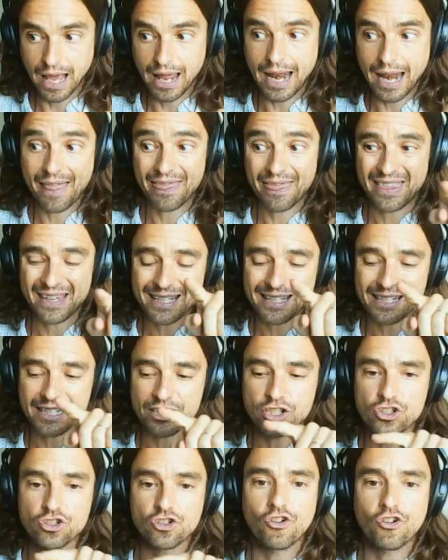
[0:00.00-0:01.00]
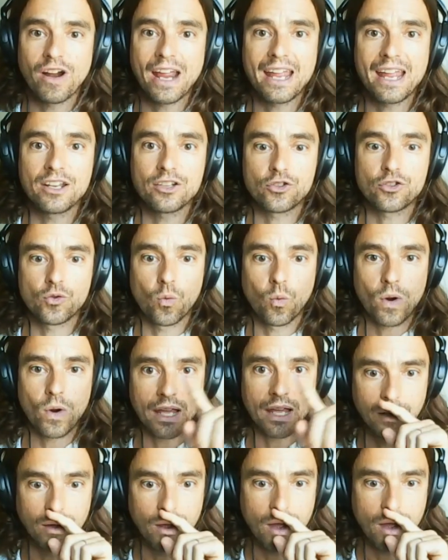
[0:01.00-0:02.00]
And this is a strange
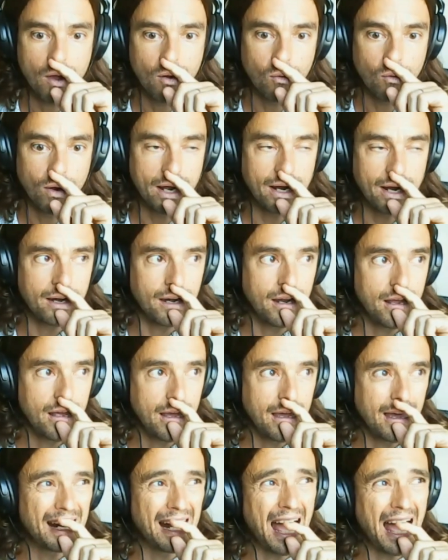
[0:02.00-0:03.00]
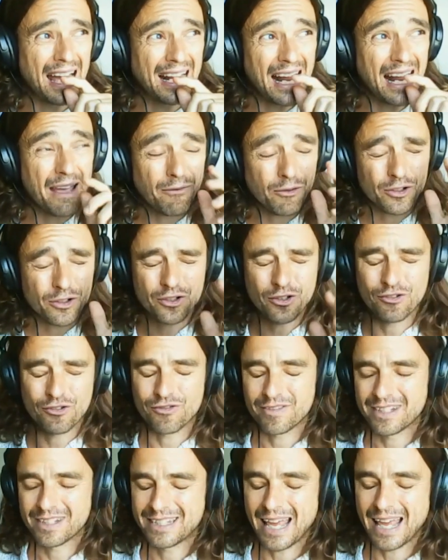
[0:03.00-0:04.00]
wheel where, and I've
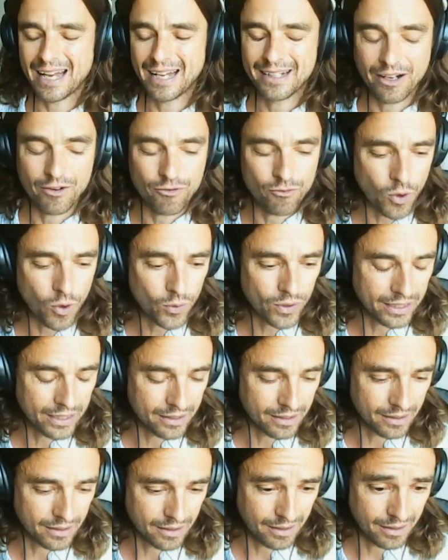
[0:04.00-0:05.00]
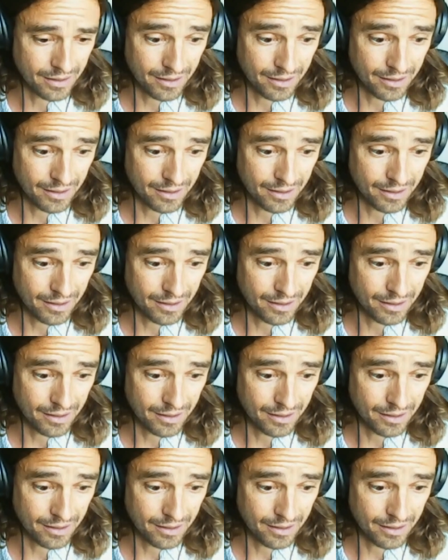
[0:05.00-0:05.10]
also said it and wrote it